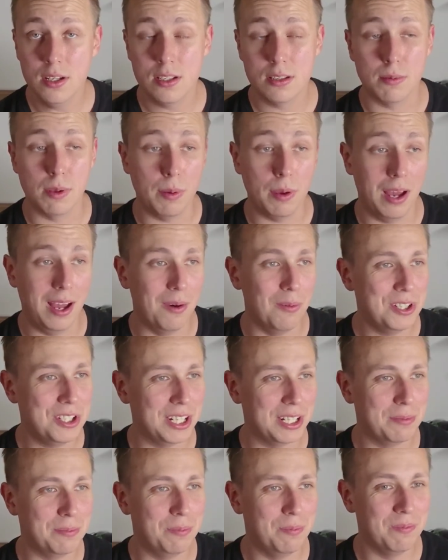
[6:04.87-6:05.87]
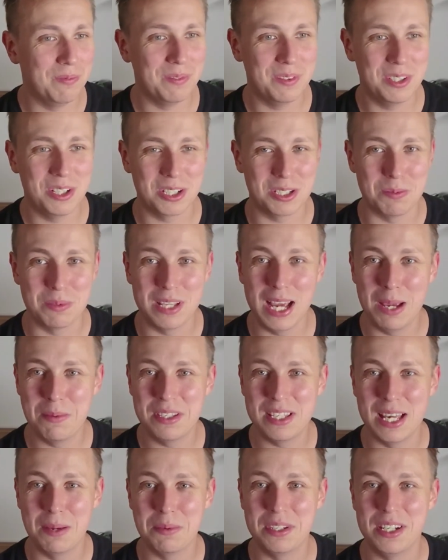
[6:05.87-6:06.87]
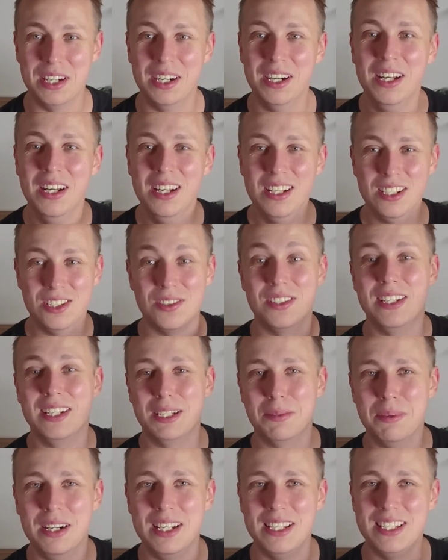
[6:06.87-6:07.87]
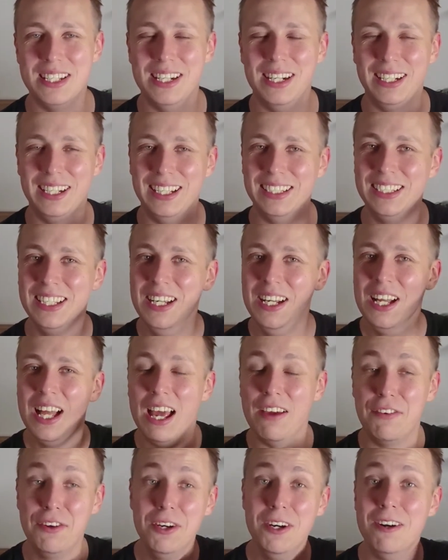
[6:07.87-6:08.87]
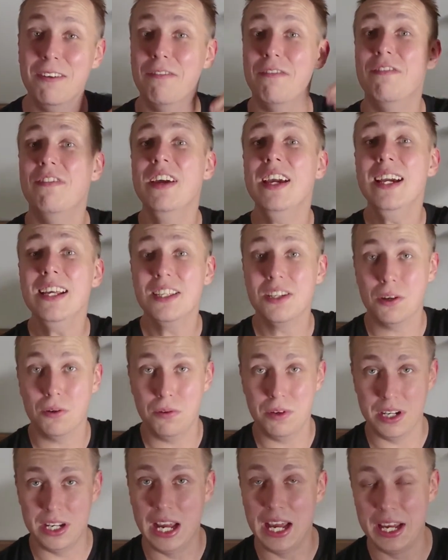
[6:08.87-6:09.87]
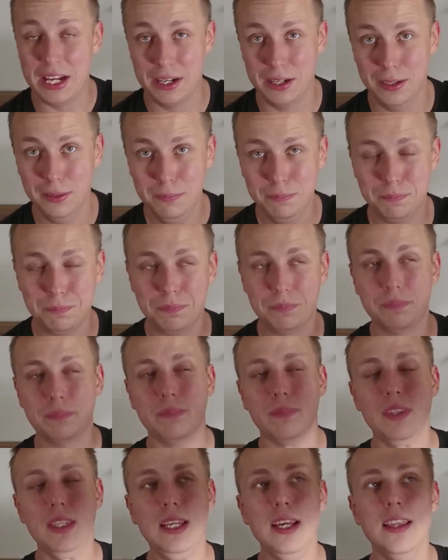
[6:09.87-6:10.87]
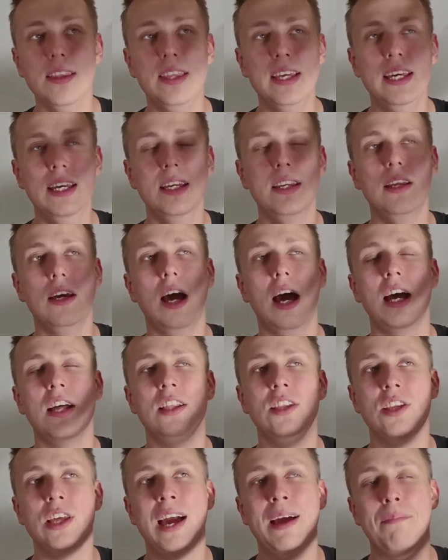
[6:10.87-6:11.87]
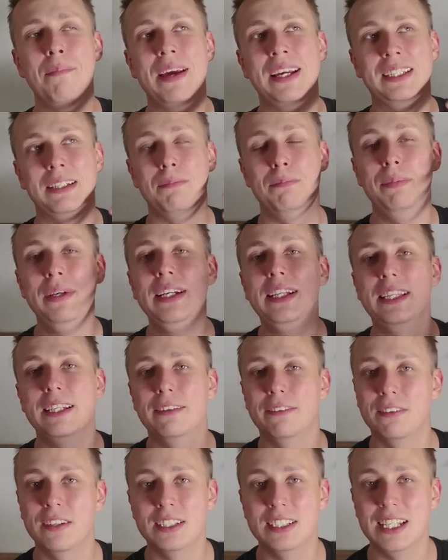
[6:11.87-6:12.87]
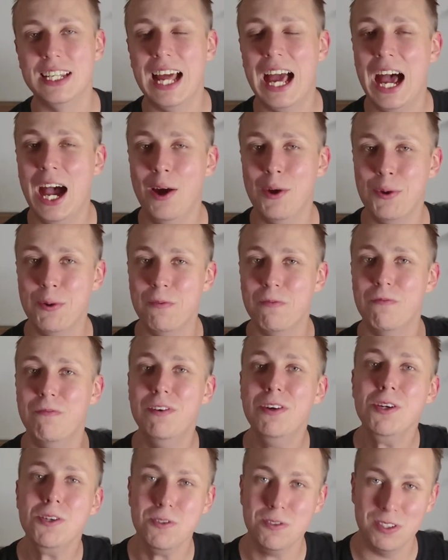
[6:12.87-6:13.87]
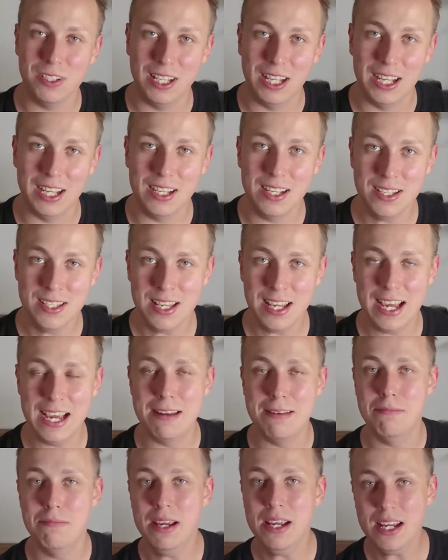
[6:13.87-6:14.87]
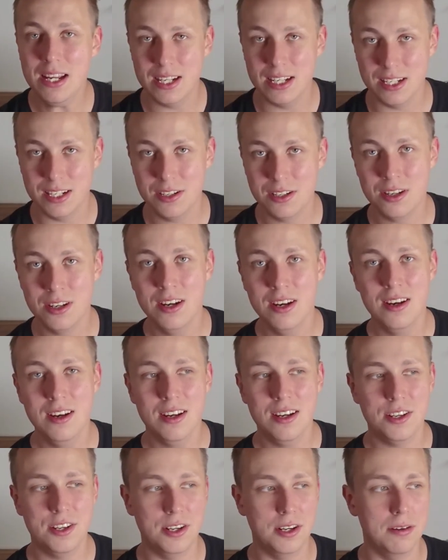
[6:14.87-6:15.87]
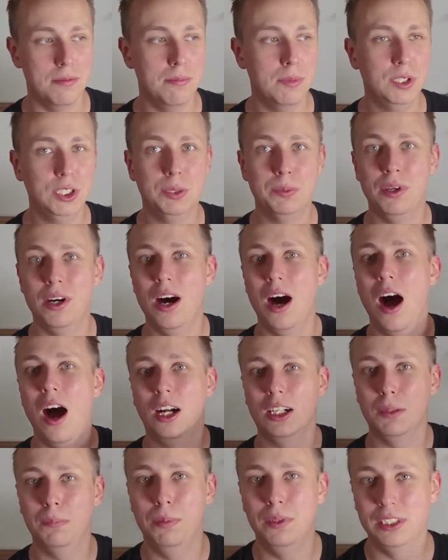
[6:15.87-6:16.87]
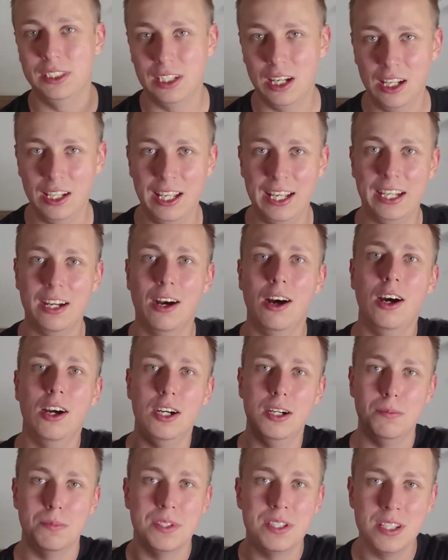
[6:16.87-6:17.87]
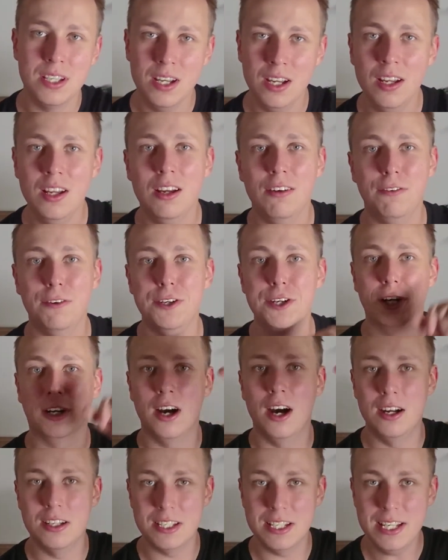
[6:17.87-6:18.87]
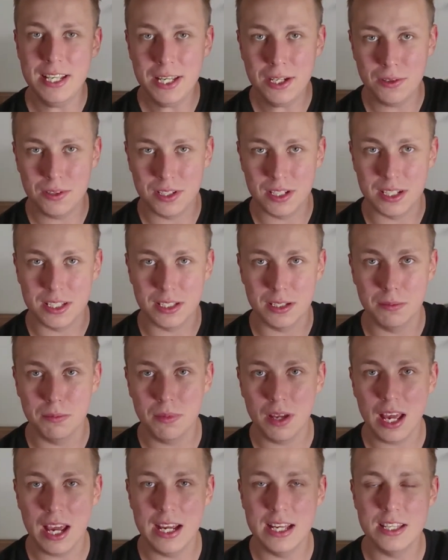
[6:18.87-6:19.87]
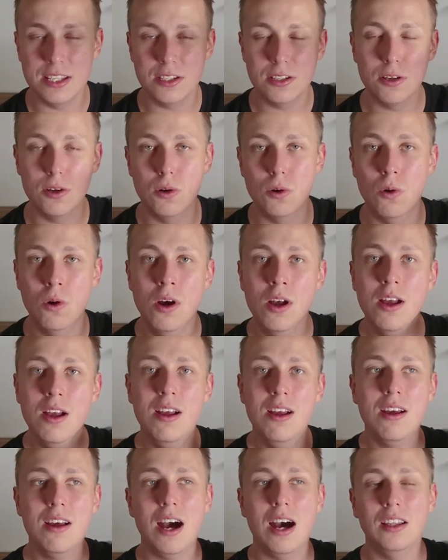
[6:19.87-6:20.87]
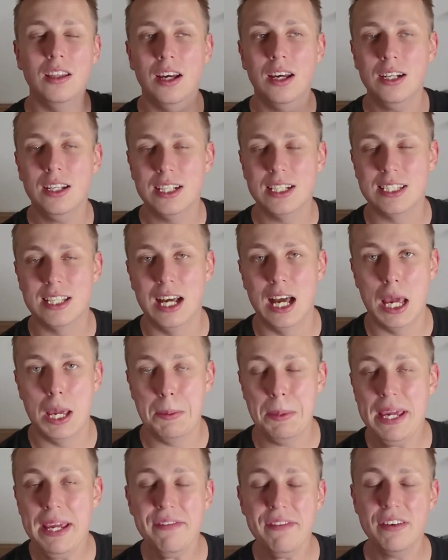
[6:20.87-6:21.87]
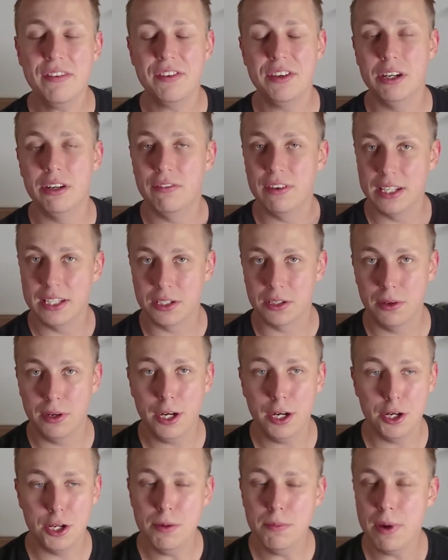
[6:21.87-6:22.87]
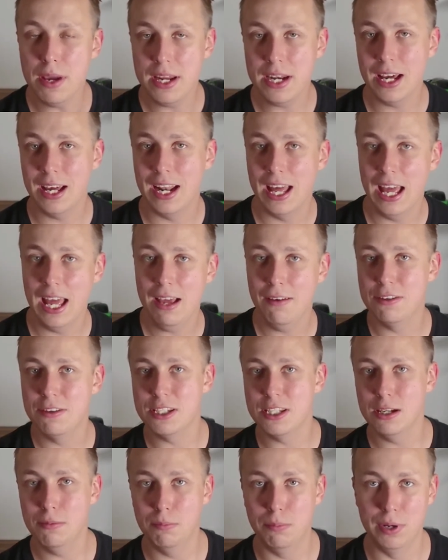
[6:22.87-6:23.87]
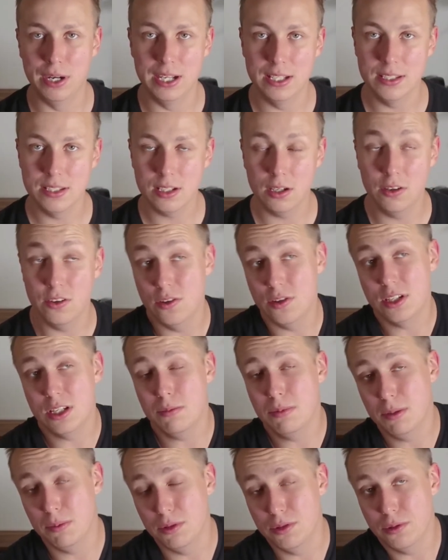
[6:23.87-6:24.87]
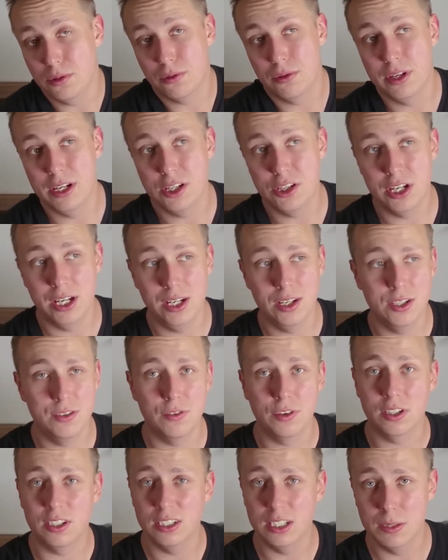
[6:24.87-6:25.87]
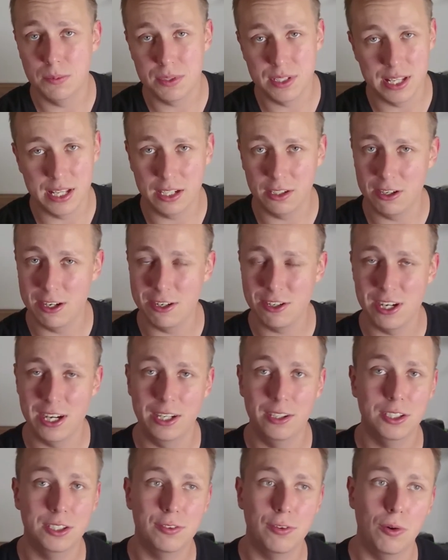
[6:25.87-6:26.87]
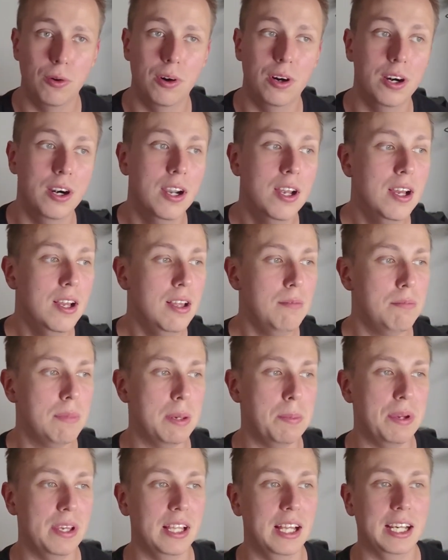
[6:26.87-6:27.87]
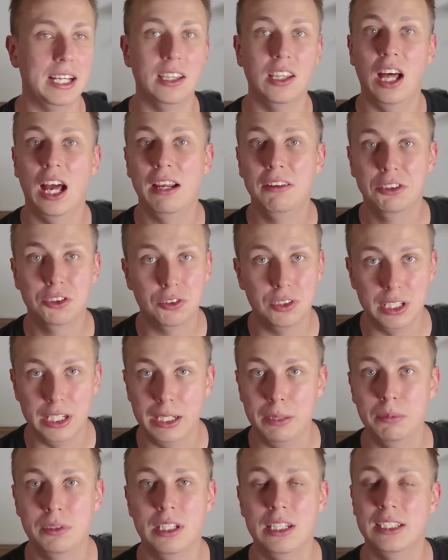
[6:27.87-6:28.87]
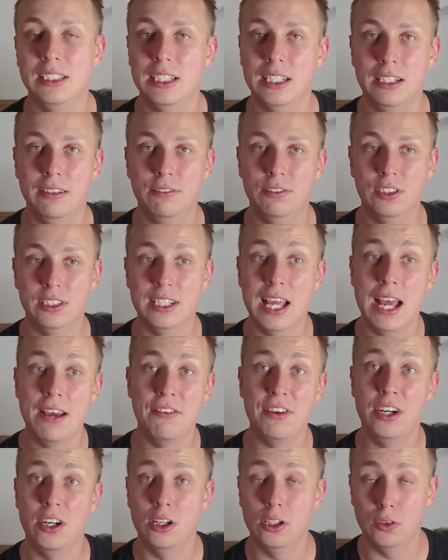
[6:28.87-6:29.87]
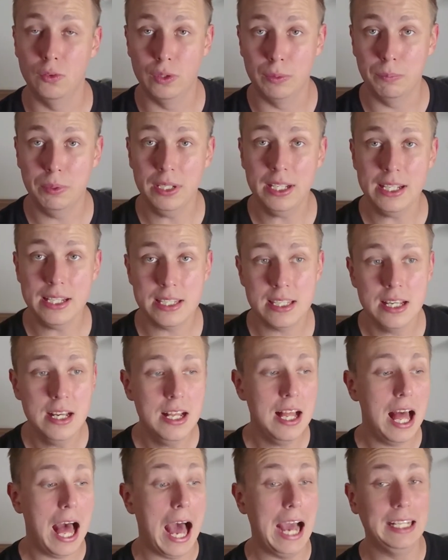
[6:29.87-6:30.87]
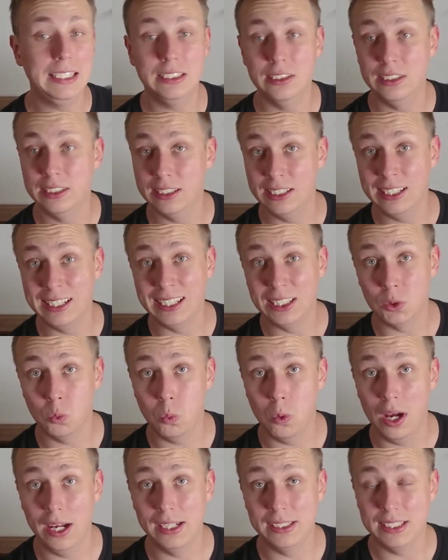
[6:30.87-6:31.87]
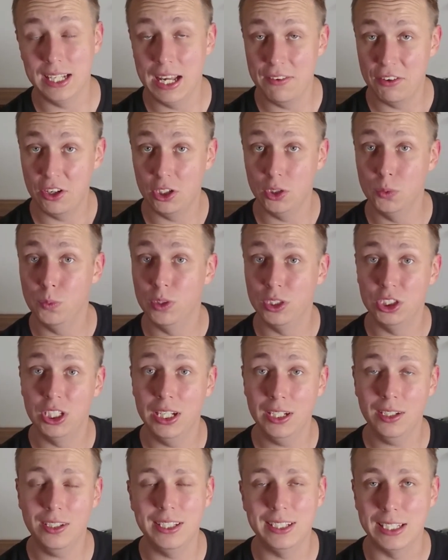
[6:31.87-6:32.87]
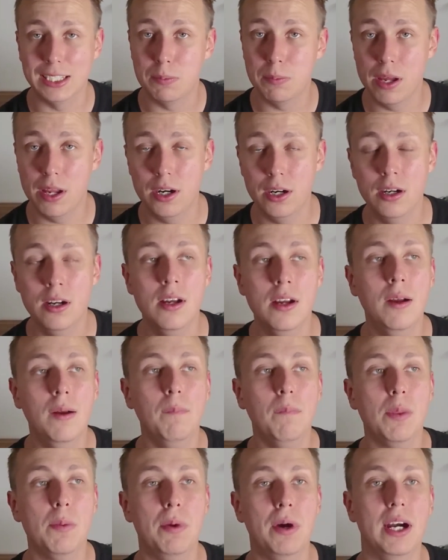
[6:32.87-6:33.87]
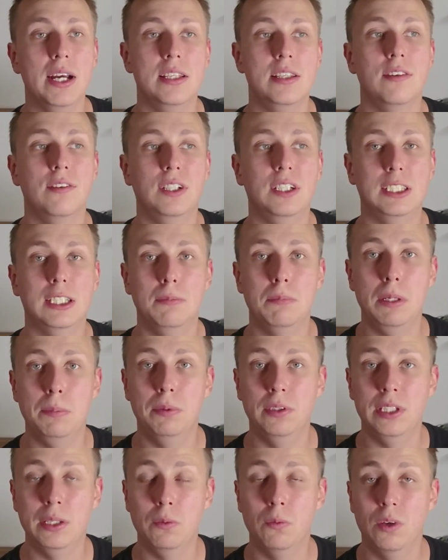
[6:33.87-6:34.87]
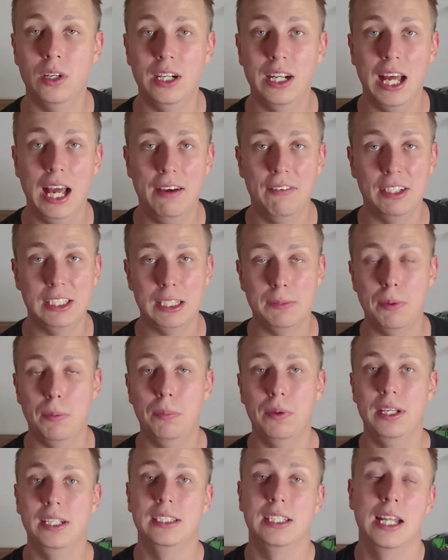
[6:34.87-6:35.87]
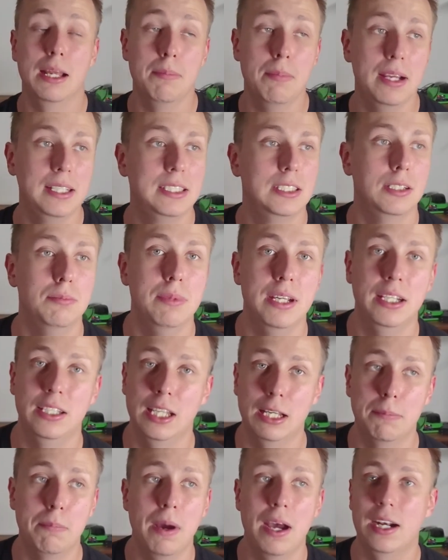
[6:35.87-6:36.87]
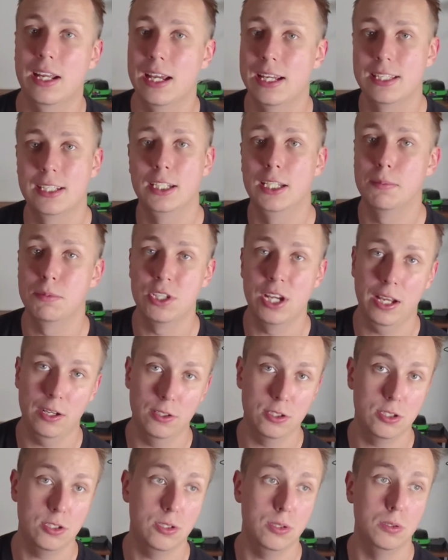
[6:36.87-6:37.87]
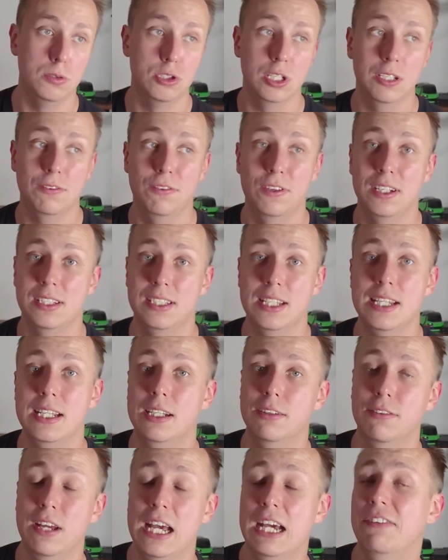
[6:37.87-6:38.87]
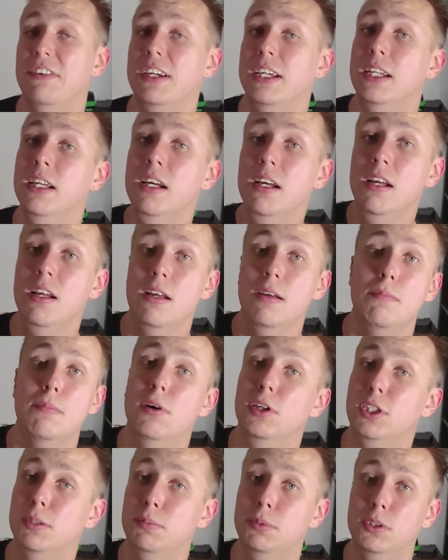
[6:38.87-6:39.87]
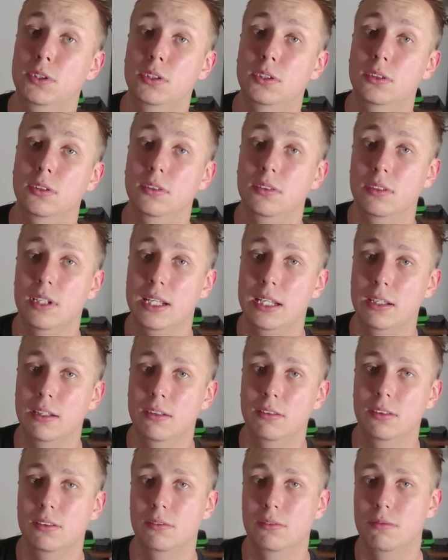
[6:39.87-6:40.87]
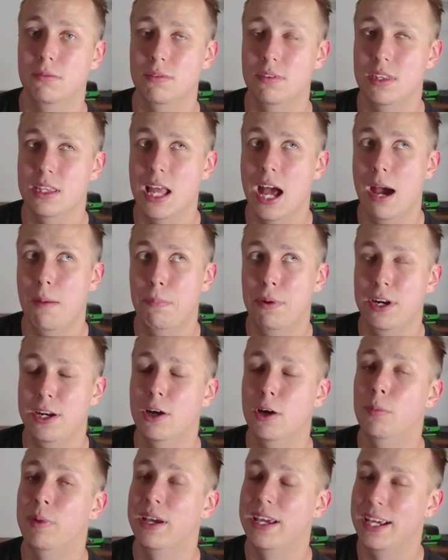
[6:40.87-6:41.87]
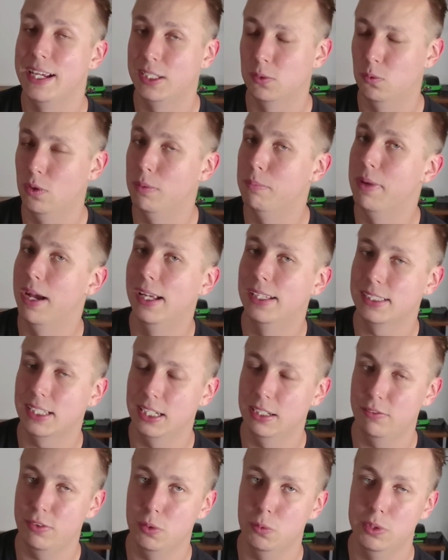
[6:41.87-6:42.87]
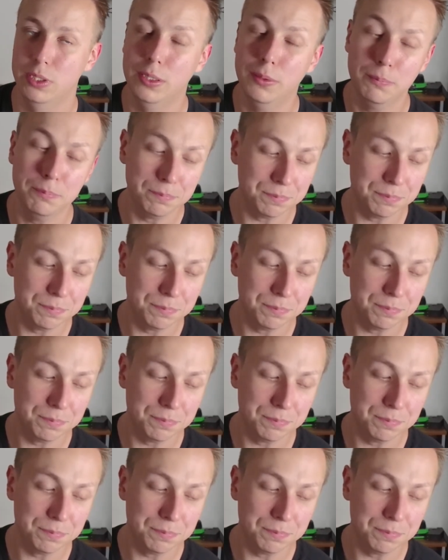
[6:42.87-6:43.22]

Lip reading: maybe I wish I took some timestamps here. So 6 minutes in, I guess. If you're an advanced creator, then that makes a big difference in how you visualize and manage your multiple octopus-like arms for your content ecosystem. And so a lot of the time, even if you're an advanced creator, you may not have sub-brands. Although some people do create channels for clips and they create channels for maybe like live streams instead of just having it all in one place. I still think it's wise to have it all in one channel. I think it's better. But for some people, they wanted to have a separate place. And I might still make like podcast clip channels too, just for the sake of having multiple, like not putting all my eggs in one basket, if you will.